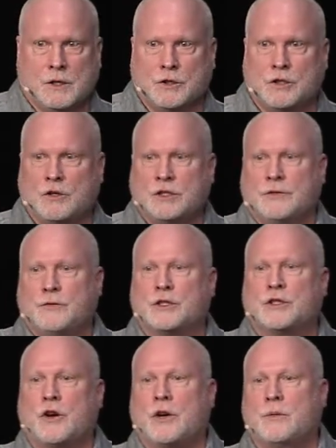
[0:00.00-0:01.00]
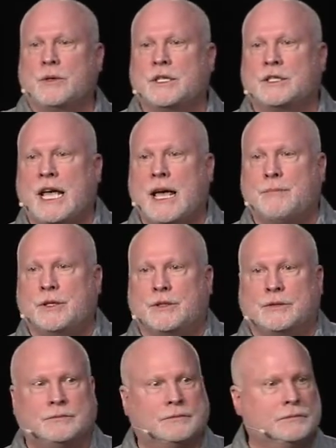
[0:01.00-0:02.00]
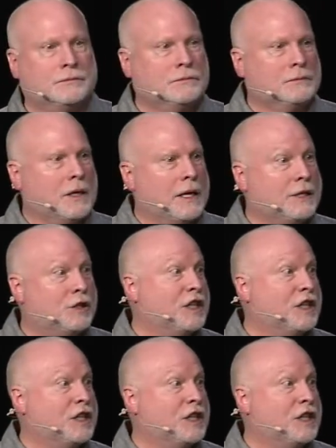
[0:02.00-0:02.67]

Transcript: Joseph was 30 when this happened. He